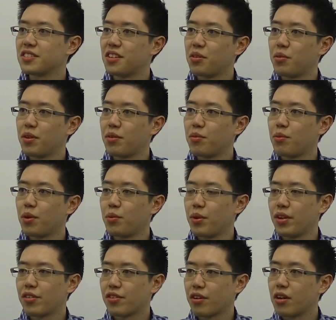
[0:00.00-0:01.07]
When
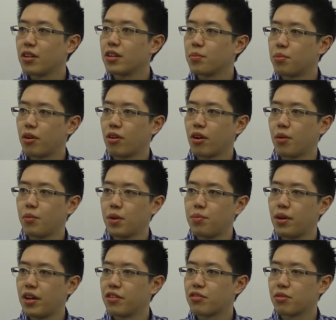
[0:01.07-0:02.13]
we started the program, we
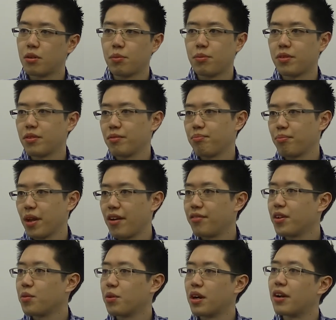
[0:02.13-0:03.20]
brainstormed
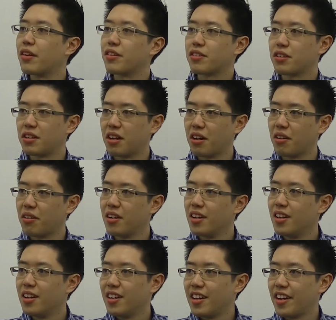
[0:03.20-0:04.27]
everywhere this could go,
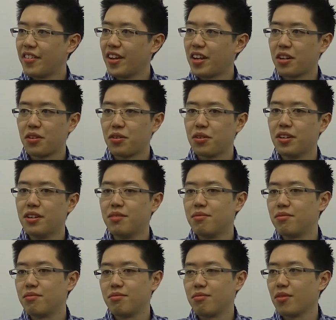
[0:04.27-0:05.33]
and that included
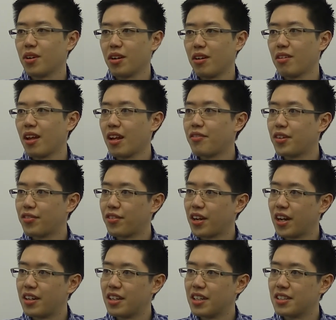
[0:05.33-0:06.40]
a lot of
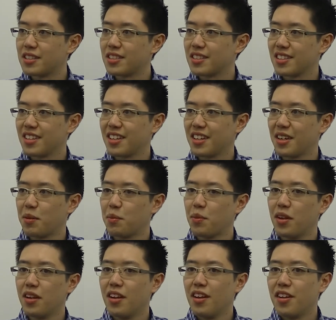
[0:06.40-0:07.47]
different areas.
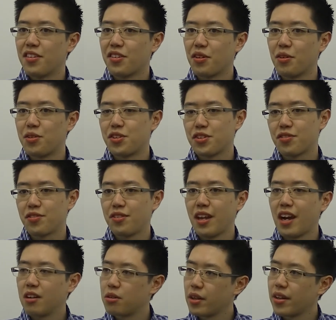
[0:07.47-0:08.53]
So just
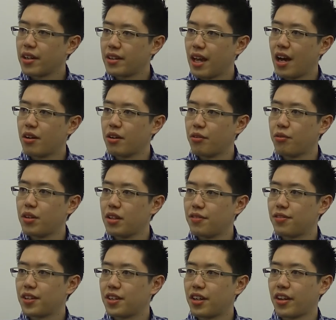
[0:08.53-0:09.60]
narrowing that down and really
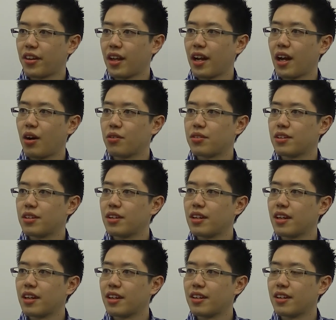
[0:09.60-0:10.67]
figuring that out
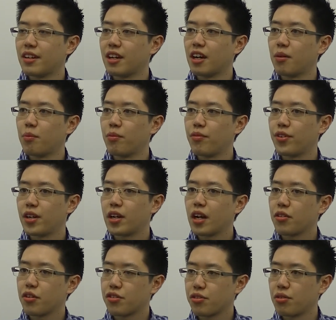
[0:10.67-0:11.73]
and figuring
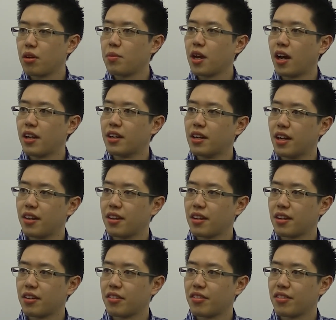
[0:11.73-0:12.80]
out the story behind it, I
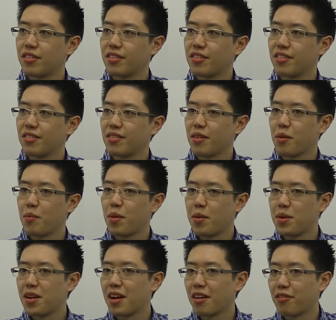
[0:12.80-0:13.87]
think, is
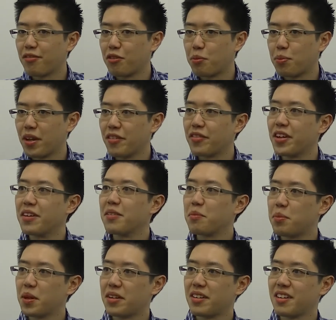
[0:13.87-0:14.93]
maybe not a full pivot,
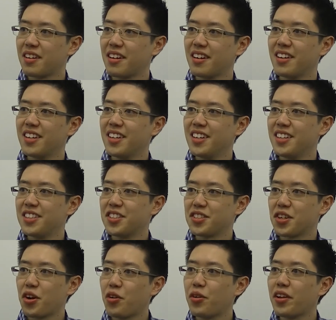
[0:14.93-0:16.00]
but
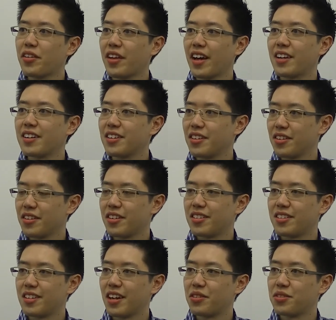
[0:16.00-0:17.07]
just honing that
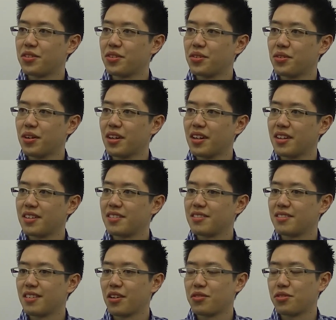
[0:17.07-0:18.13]
down to
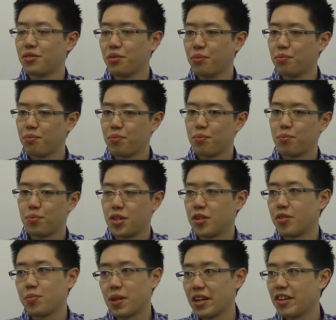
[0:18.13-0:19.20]

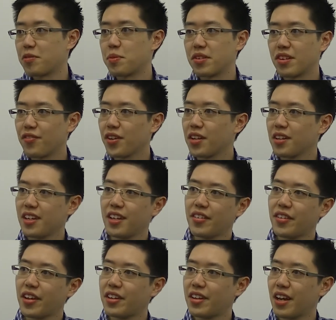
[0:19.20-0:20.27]
display specifically,
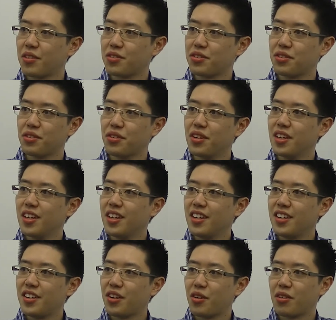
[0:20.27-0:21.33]
and then down to
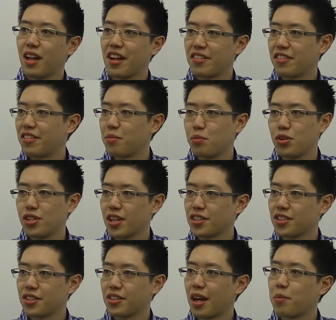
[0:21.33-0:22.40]
glasses and
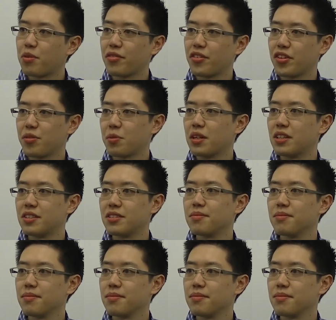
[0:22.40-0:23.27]
projection types of displays.